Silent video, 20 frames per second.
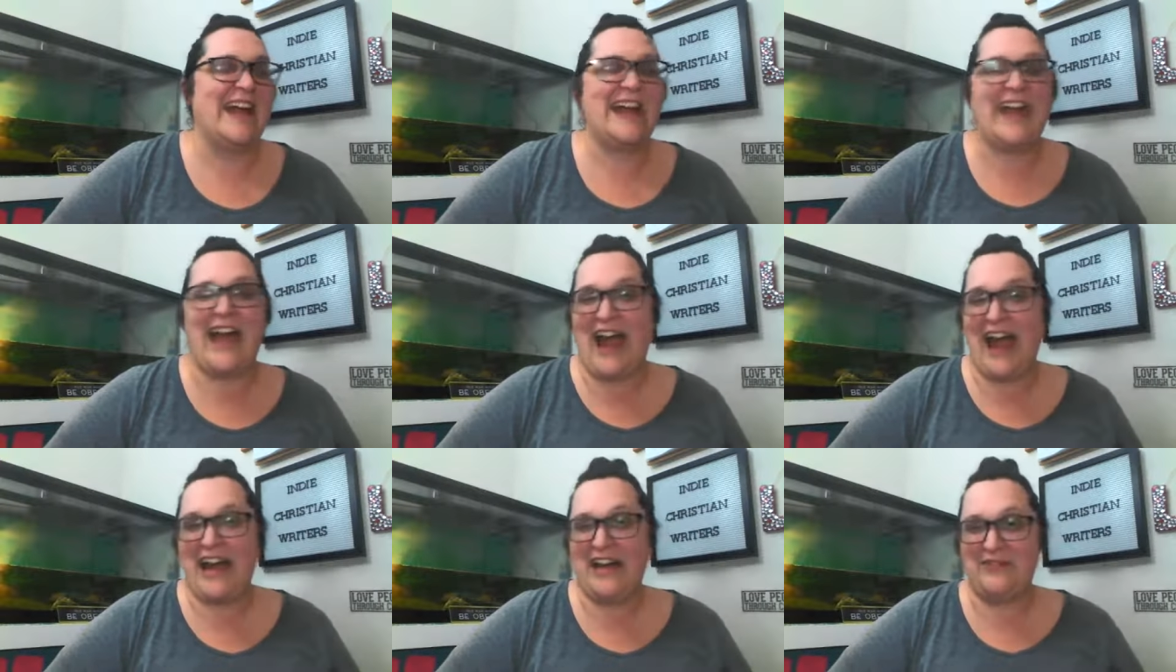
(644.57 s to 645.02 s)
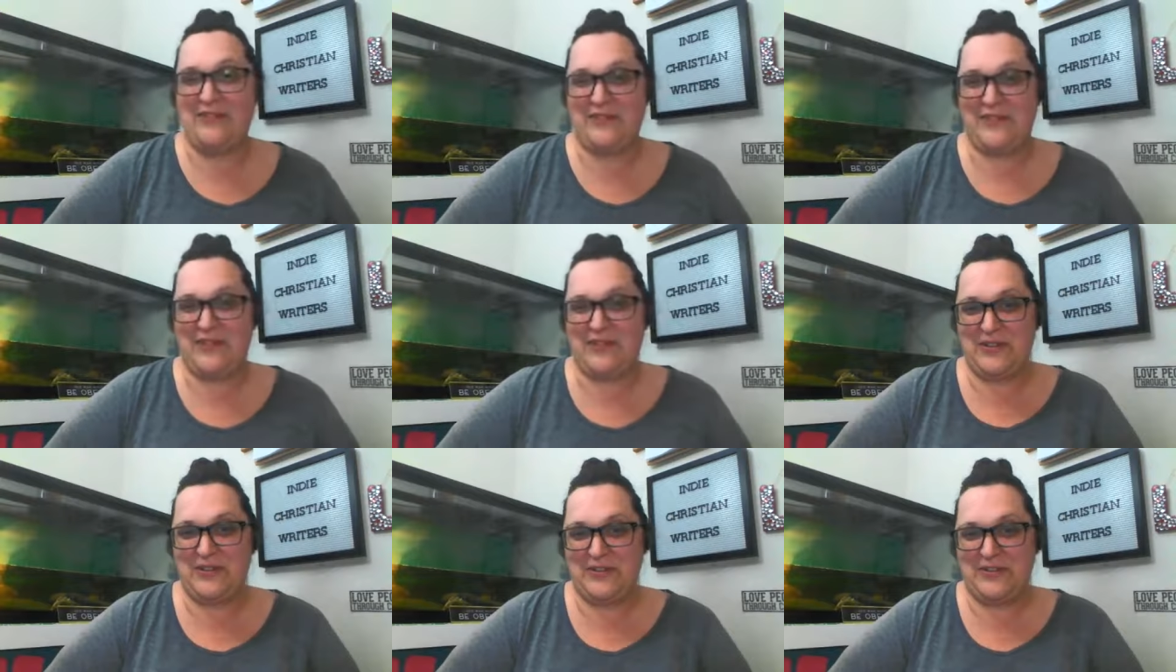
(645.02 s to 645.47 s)
I kind of
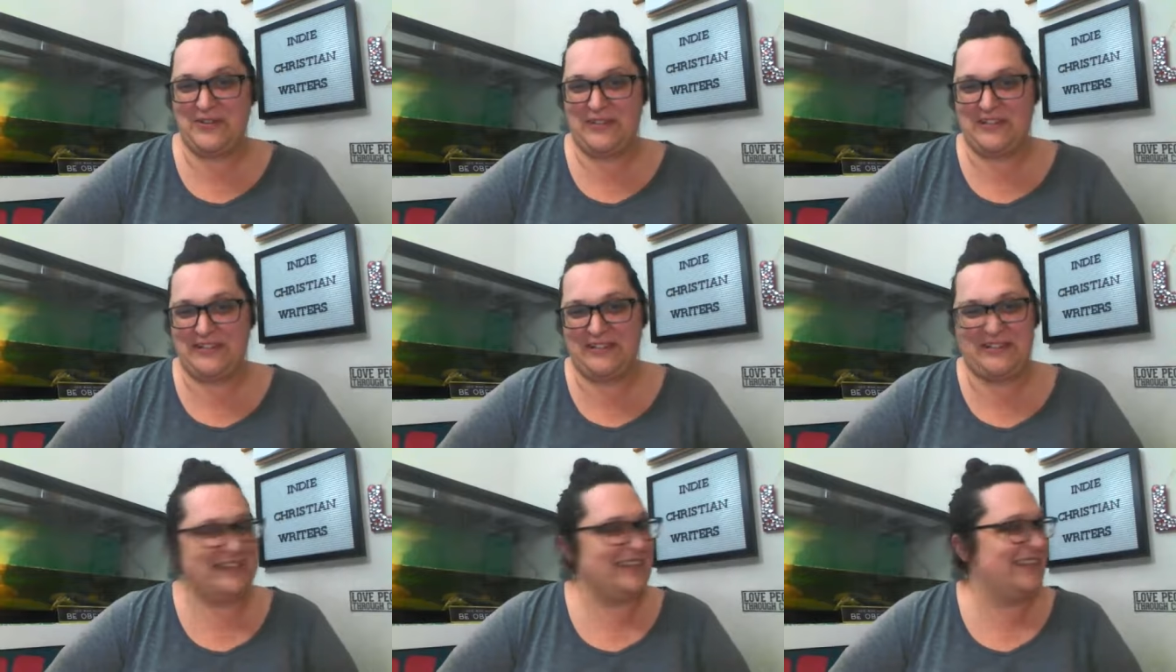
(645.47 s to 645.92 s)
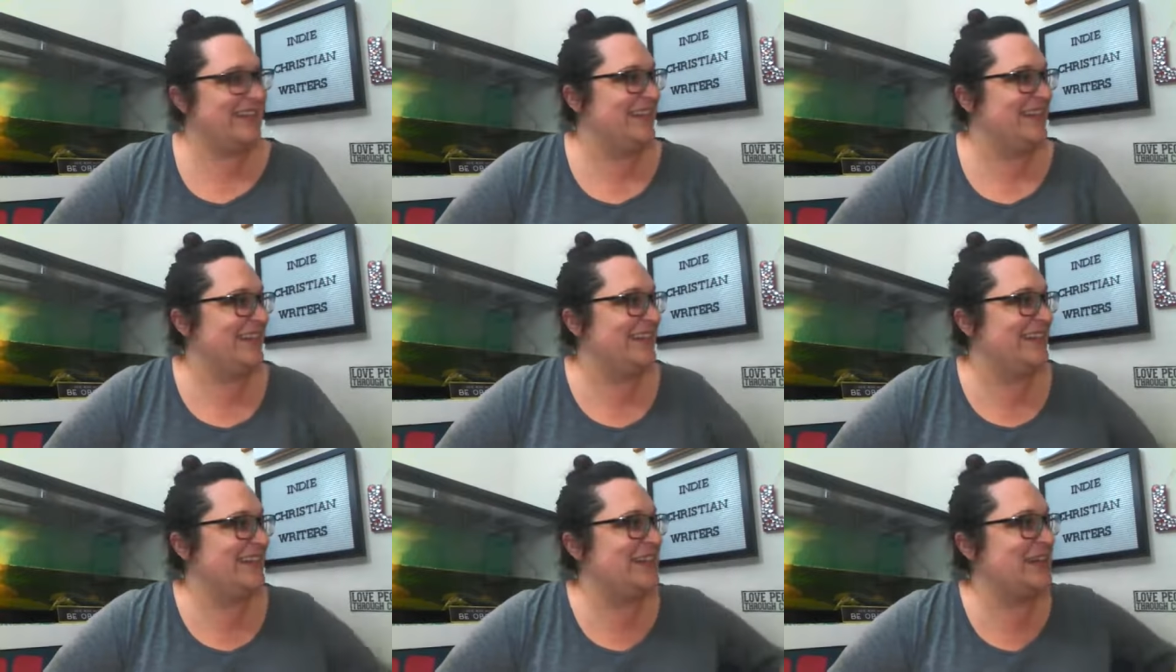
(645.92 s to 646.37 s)
feel
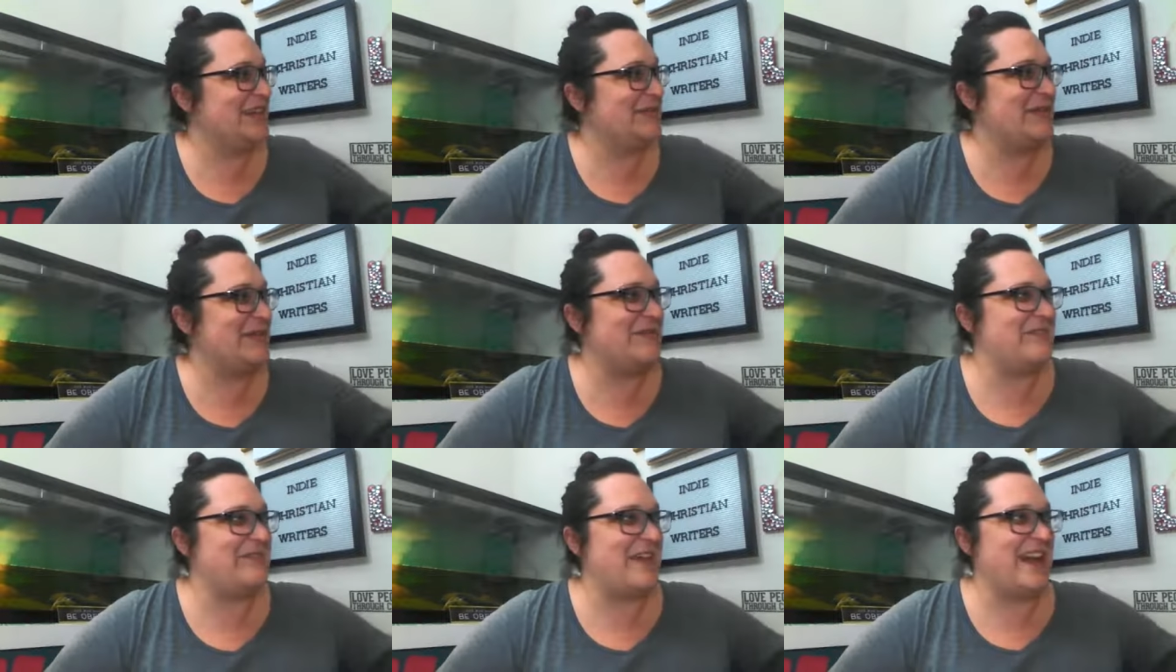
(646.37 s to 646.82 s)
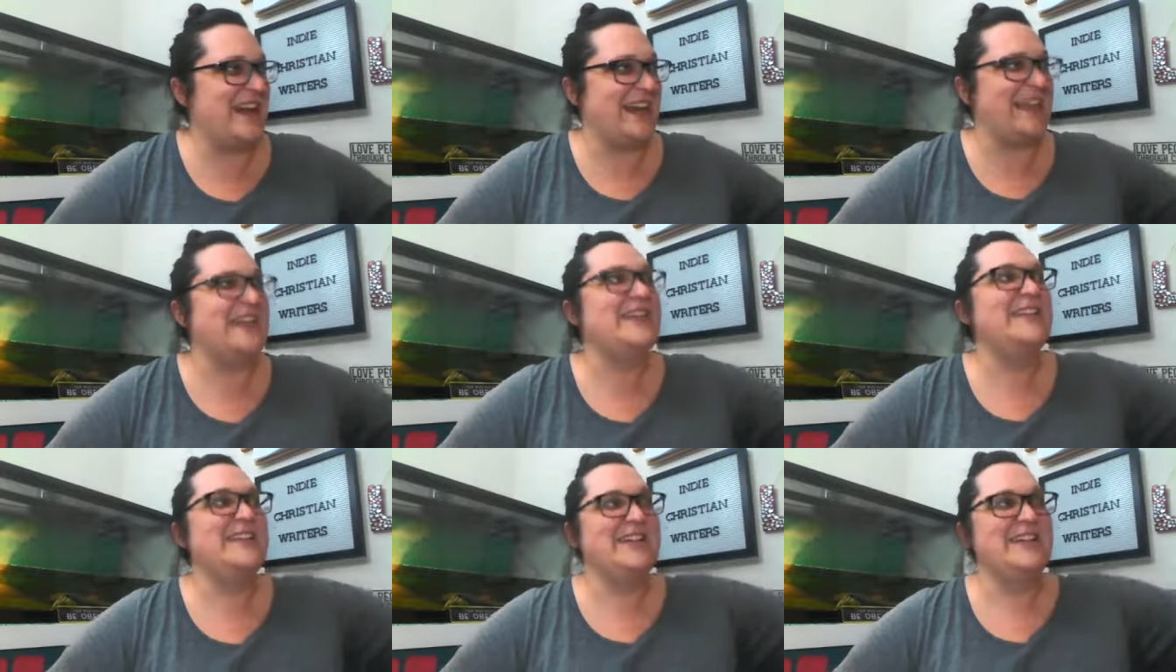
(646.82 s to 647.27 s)
a little bit
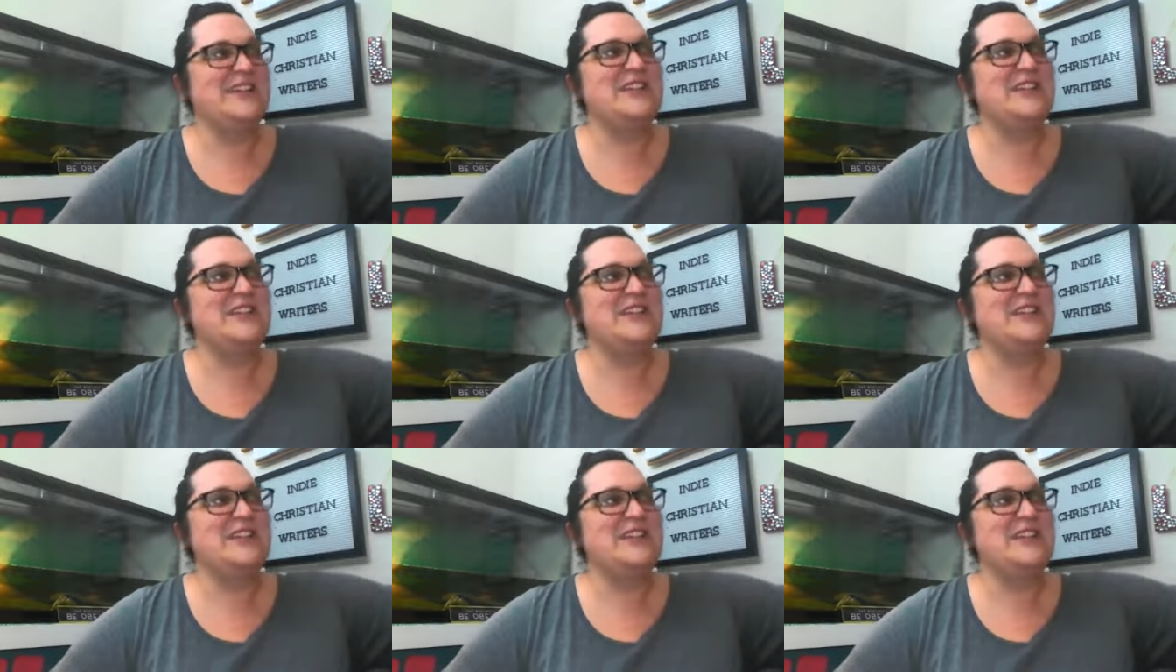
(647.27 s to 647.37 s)
funny